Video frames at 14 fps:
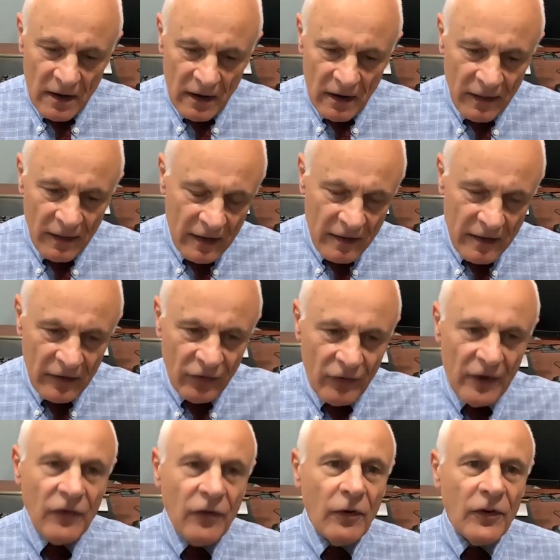This
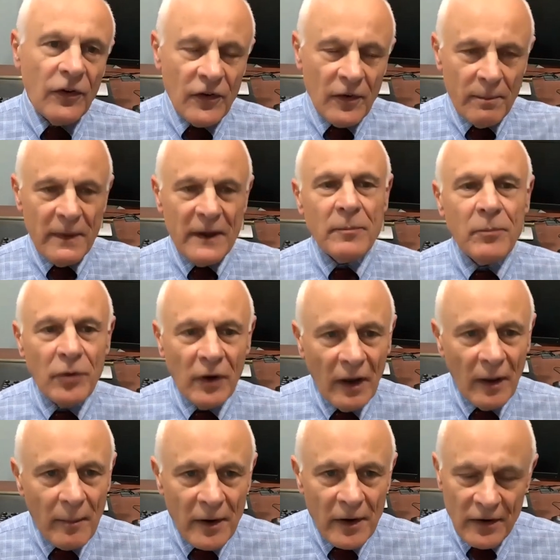research is a bit
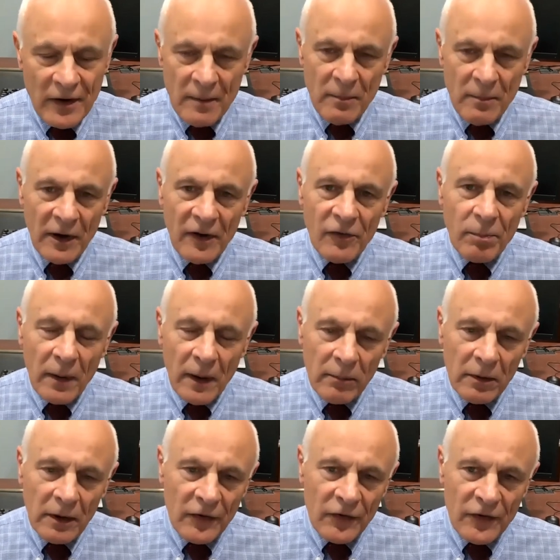preliminary, but it's
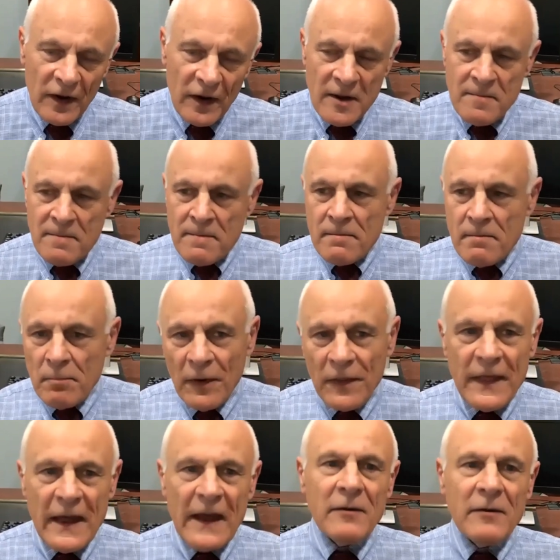published. But
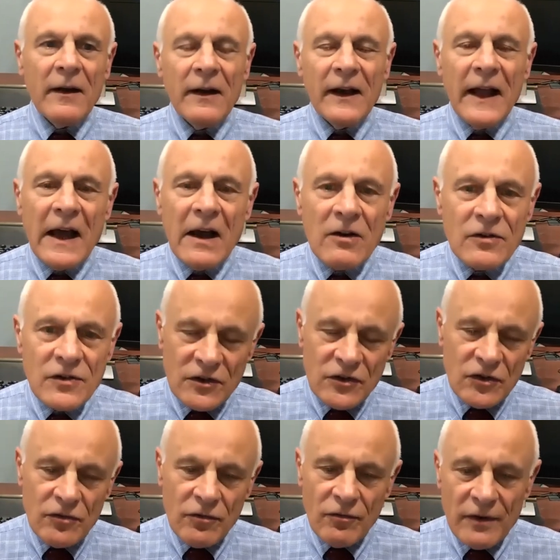that allows us
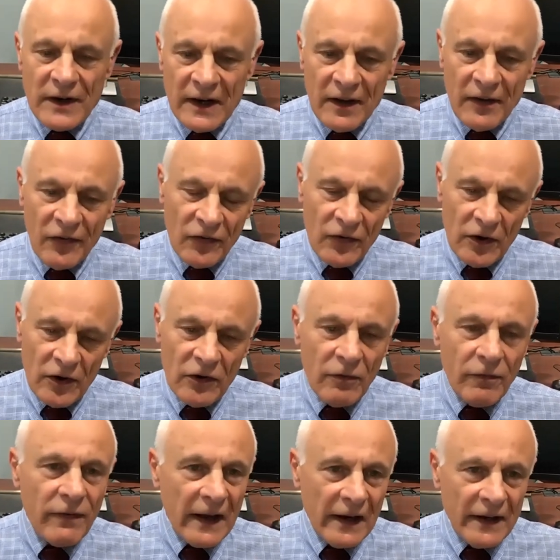to really start to
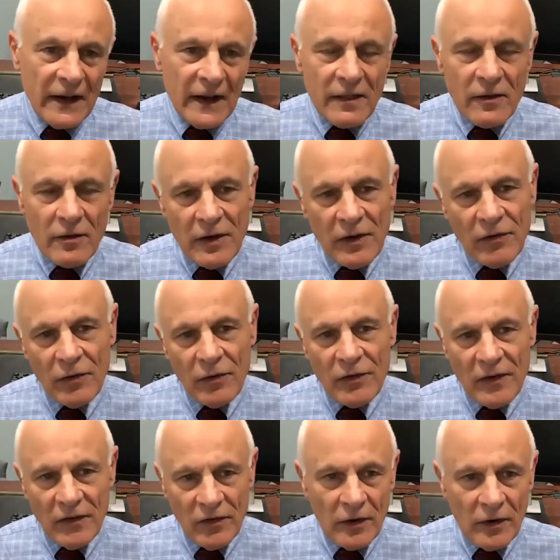validate the research
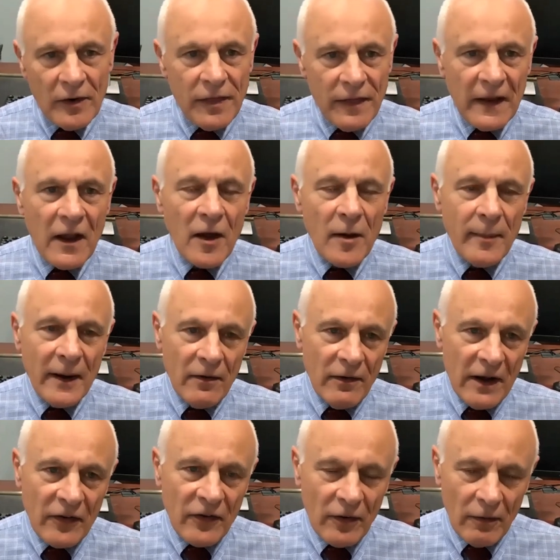and start thinking about
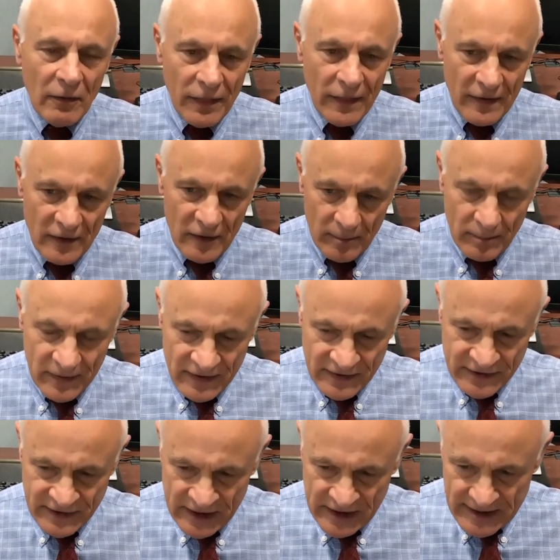rational
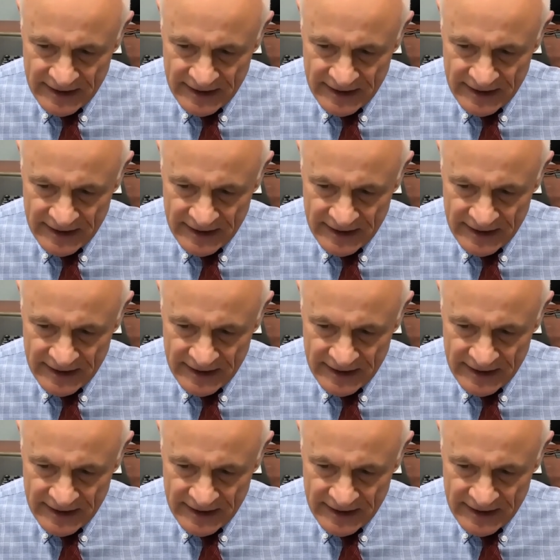therapies.